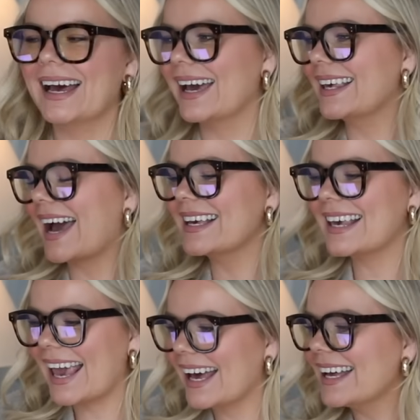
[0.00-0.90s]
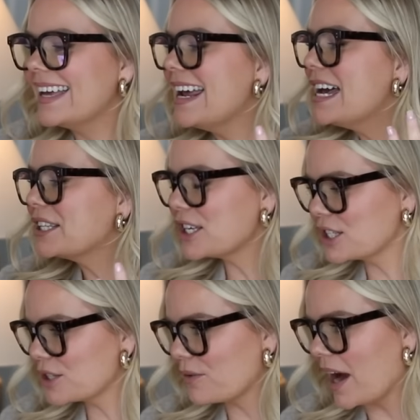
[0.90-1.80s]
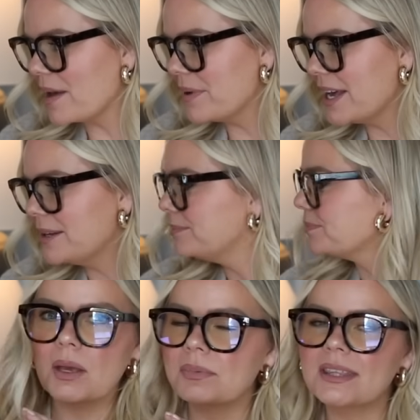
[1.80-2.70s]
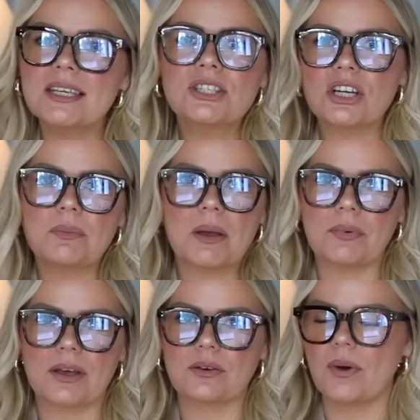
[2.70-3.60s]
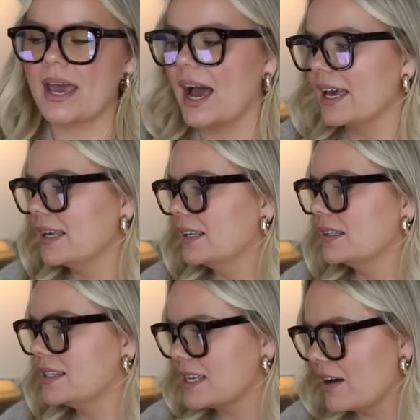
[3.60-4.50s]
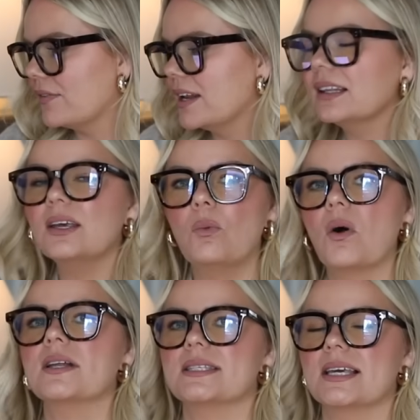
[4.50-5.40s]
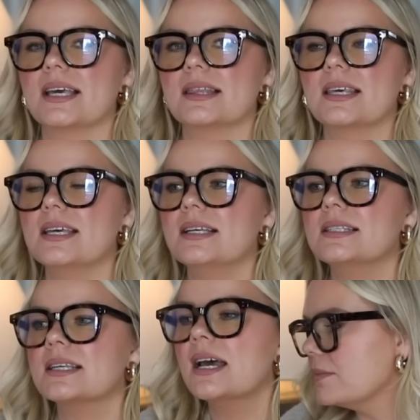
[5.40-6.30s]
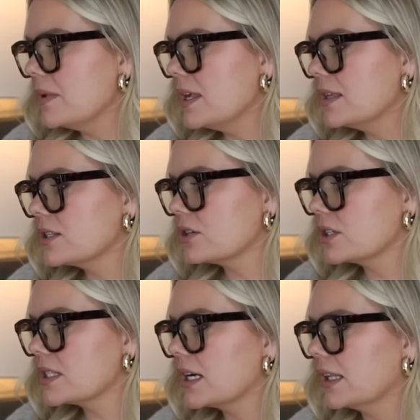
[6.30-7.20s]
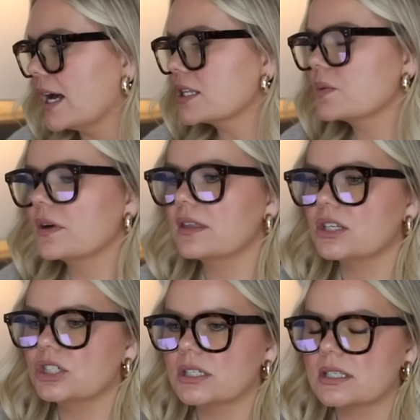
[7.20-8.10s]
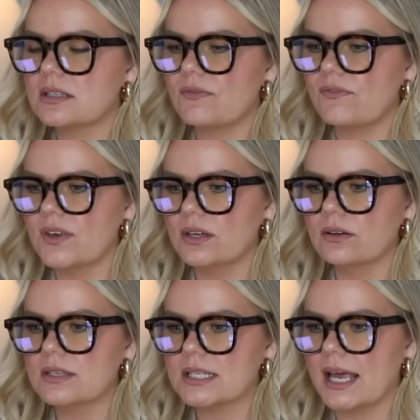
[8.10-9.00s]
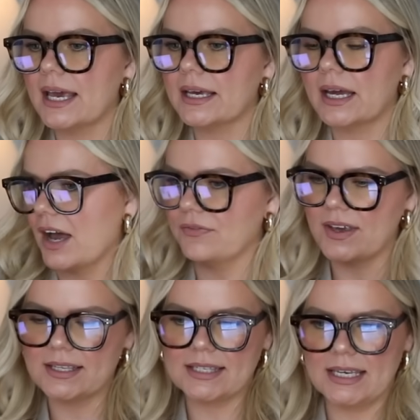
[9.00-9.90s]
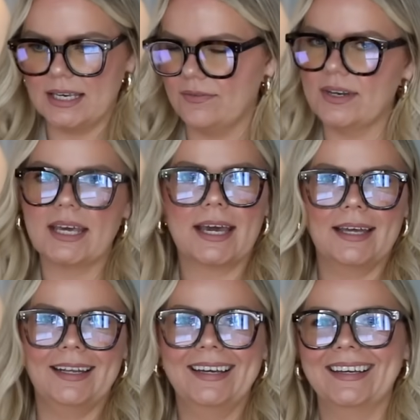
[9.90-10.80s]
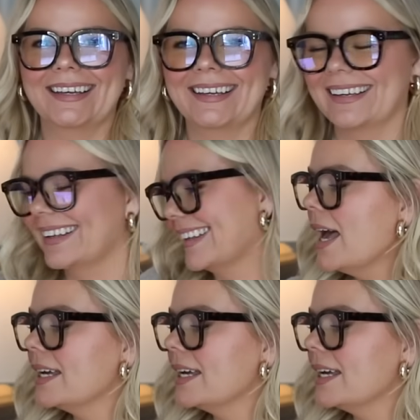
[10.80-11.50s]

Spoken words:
I can't describe it, but these took my breath away. I definitely want to get these. To me, these are just a glassware that just feels like a fancy evening in.